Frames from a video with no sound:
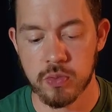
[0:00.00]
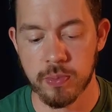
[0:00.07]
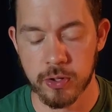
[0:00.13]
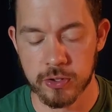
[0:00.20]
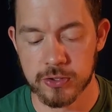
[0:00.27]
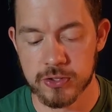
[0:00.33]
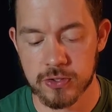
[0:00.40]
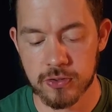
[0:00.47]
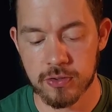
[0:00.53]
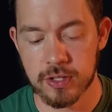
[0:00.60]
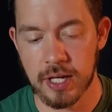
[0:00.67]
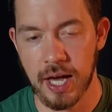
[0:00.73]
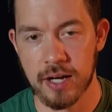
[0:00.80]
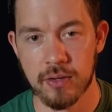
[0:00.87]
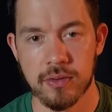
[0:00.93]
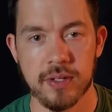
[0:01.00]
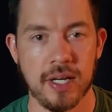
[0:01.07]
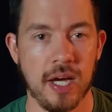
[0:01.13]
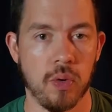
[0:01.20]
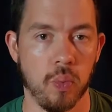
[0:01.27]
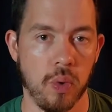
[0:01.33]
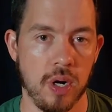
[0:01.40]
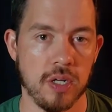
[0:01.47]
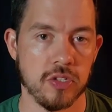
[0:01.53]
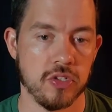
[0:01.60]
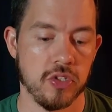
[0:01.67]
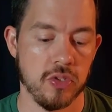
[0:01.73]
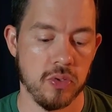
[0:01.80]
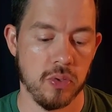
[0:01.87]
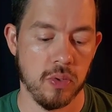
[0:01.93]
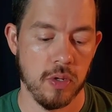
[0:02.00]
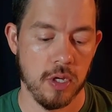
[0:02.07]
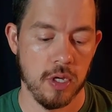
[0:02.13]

personally, I don't think I'd want to